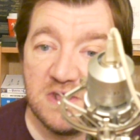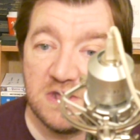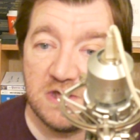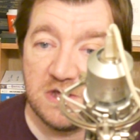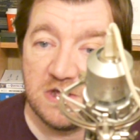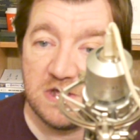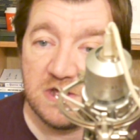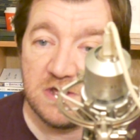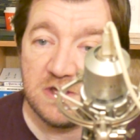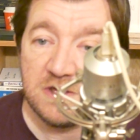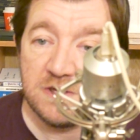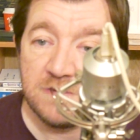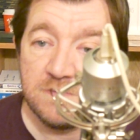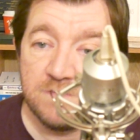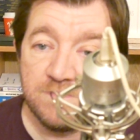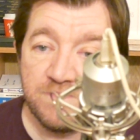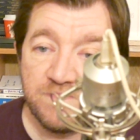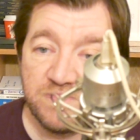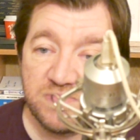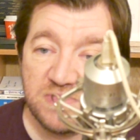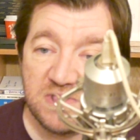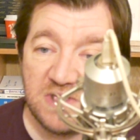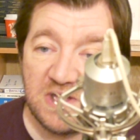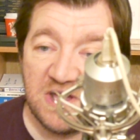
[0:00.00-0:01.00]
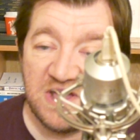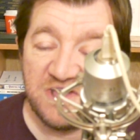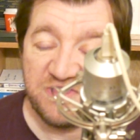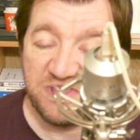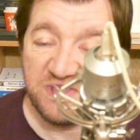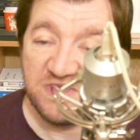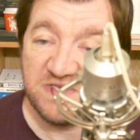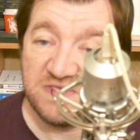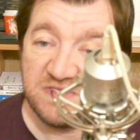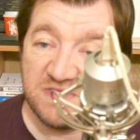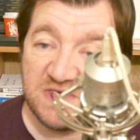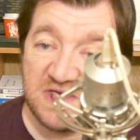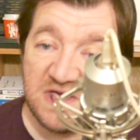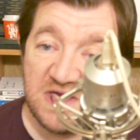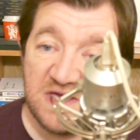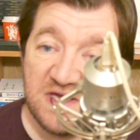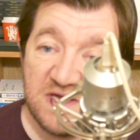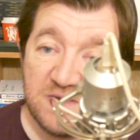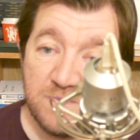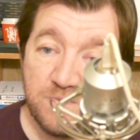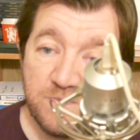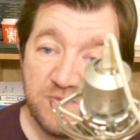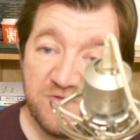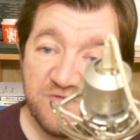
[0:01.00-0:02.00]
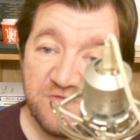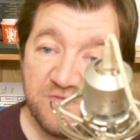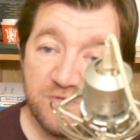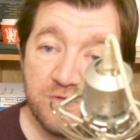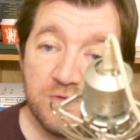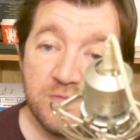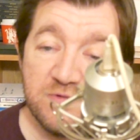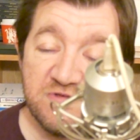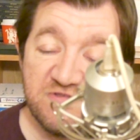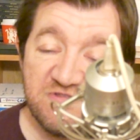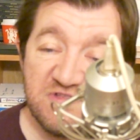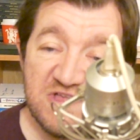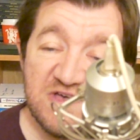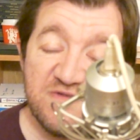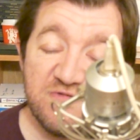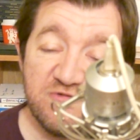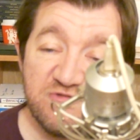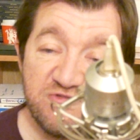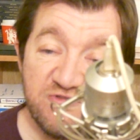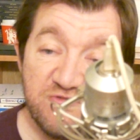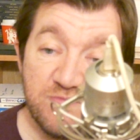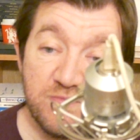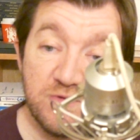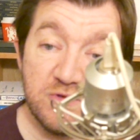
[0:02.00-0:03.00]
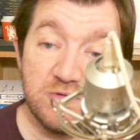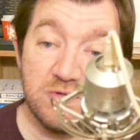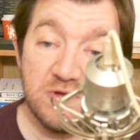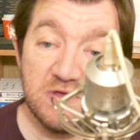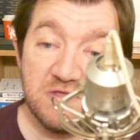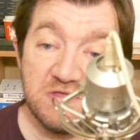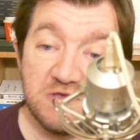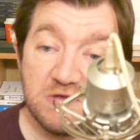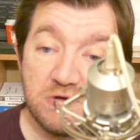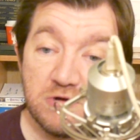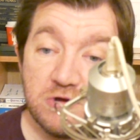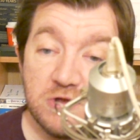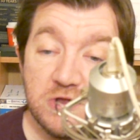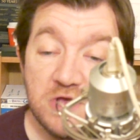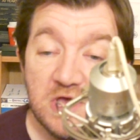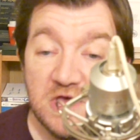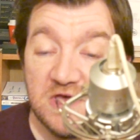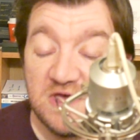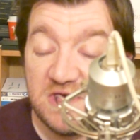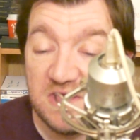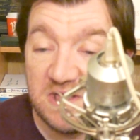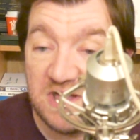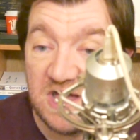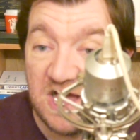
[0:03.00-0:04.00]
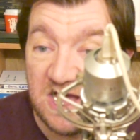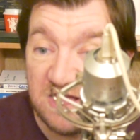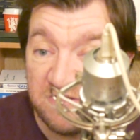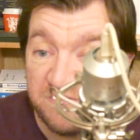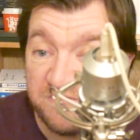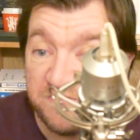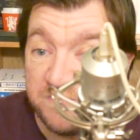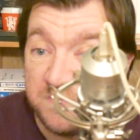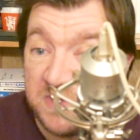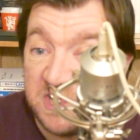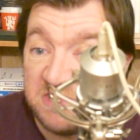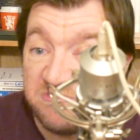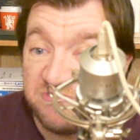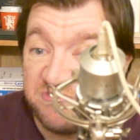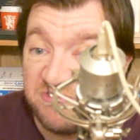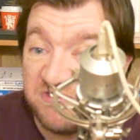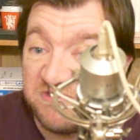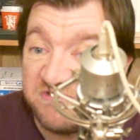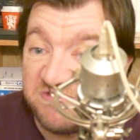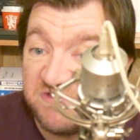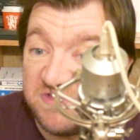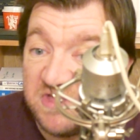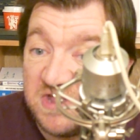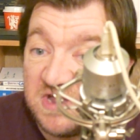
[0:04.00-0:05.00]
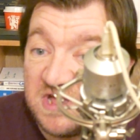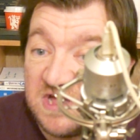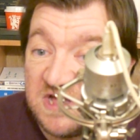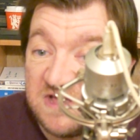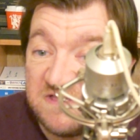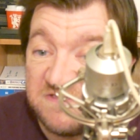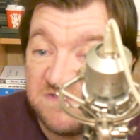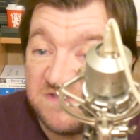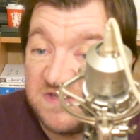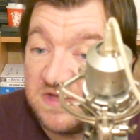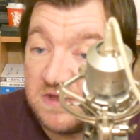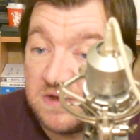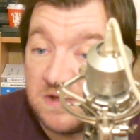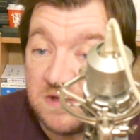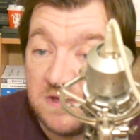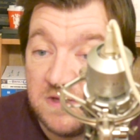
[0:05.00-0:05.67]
I think their performance levels have been really good. As for Manchester United,